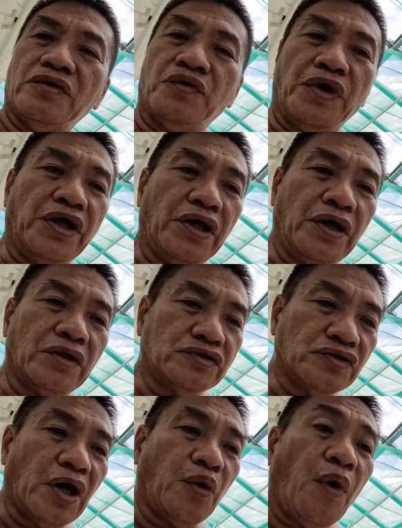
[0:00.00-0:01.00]
1,
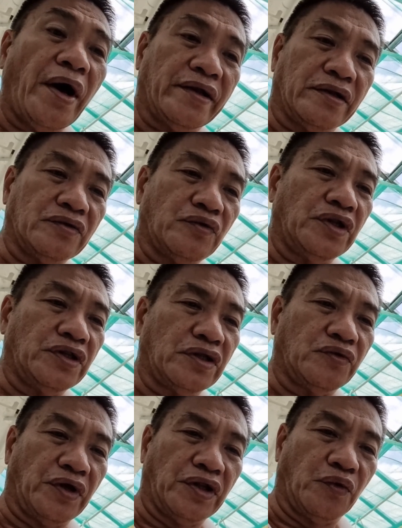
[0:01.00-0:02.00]

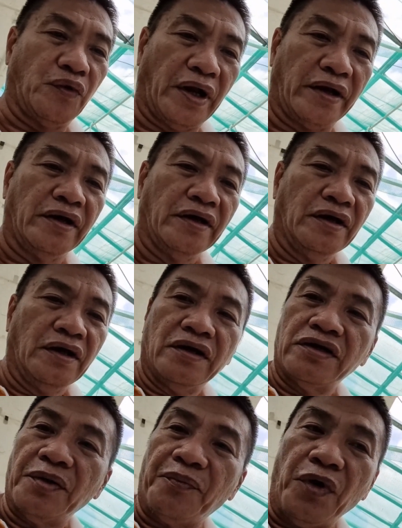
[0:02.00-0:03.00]
2021.
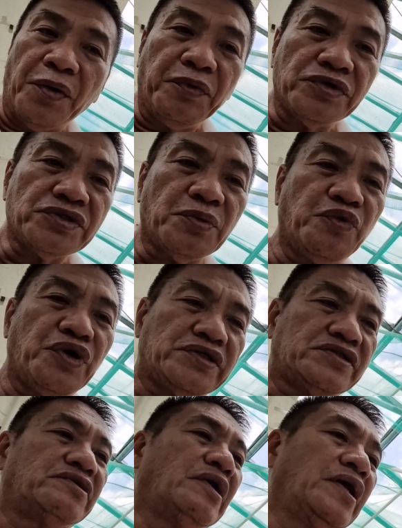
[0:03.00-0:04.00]
The purpose of
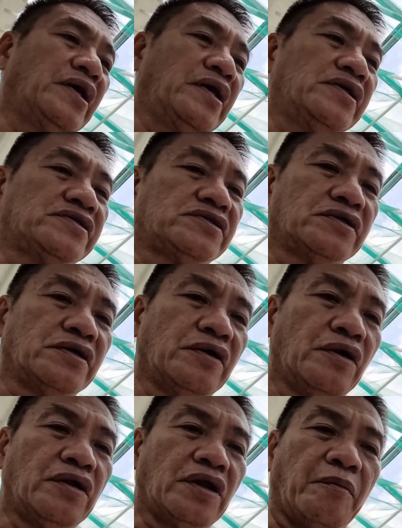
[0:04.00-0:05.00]
which really is
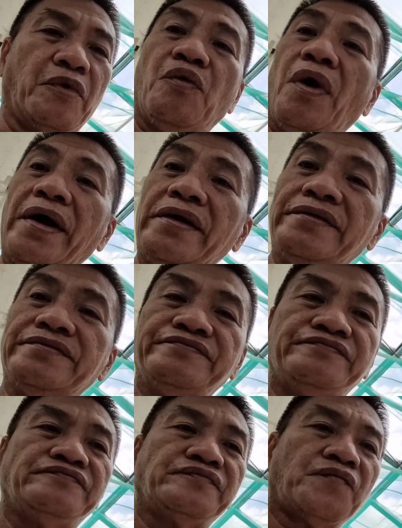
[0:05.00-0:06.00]
number one,
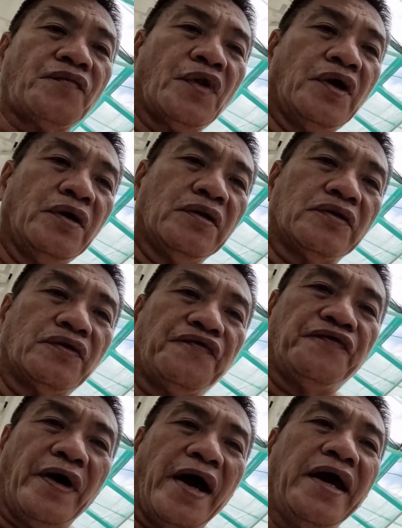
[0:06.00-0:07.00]
to
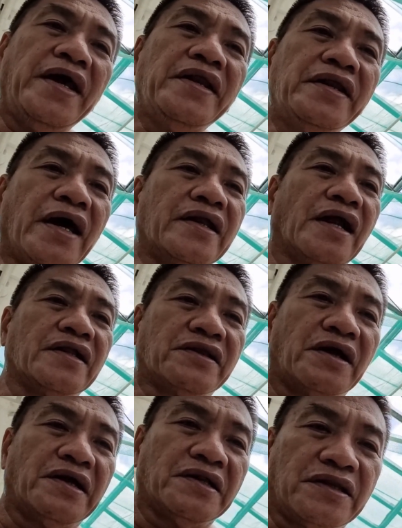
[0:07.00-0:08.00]
find an
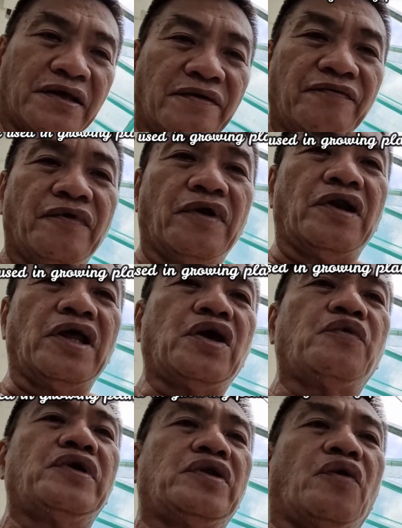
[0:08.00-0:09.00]
alternative
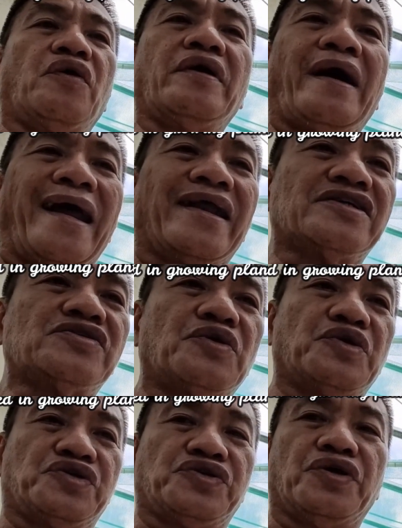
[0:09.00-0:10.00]
liquid organic
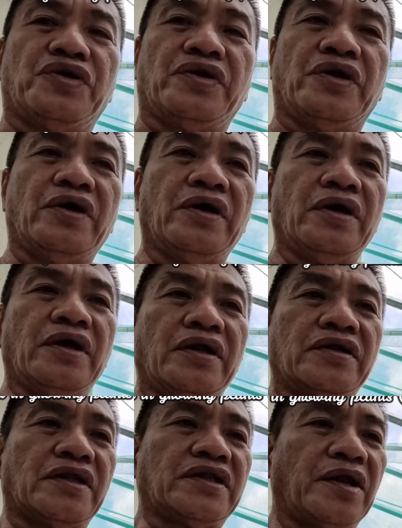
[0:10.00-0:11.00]
solution
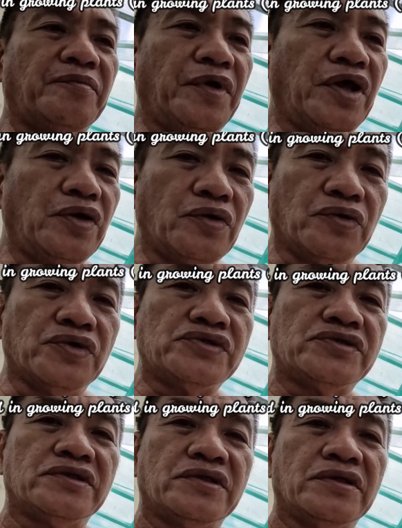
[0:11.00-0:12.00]
that can be
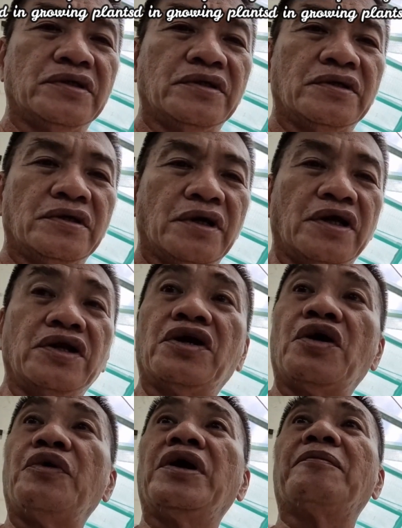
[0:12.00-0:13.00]
used in
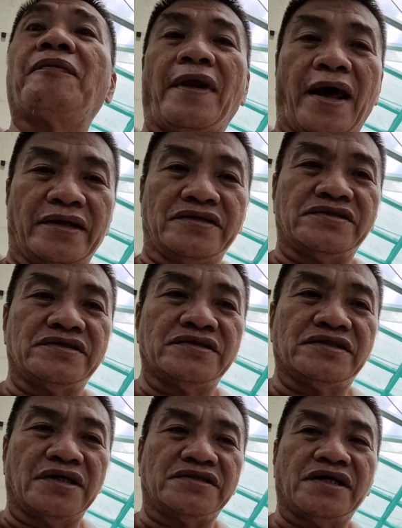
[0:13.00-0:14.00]
growing plants
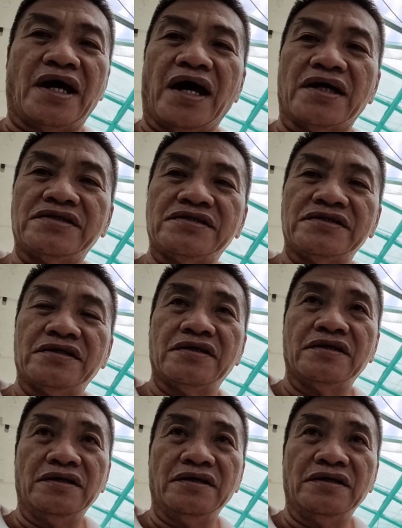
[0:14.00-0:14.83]
such as